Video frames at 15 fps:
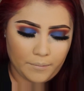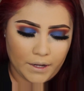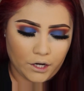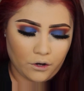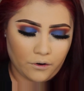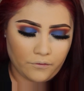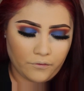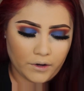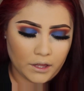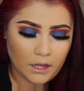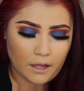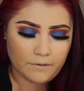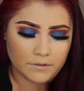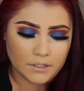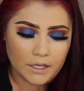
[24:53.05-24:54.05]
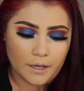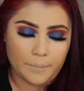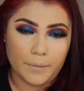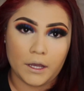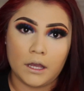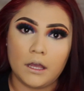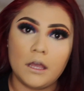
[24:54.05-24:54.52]
My girlfriend loves it,
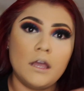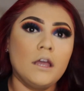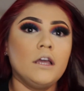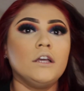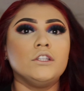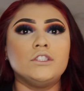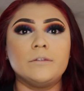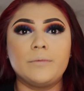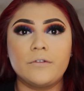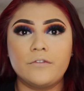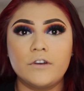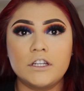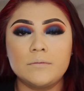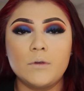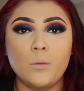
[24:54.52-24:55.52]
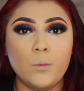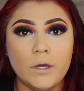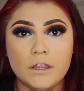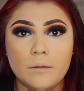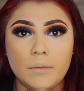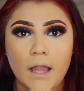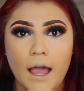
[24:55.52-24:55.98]
but she prefers me
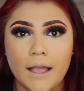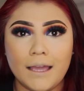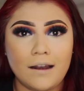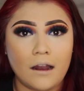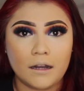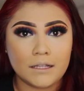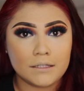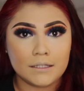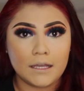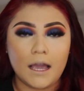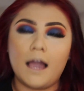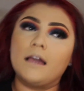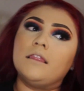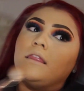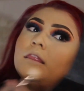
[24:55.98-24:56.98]
with the black, and honestly, I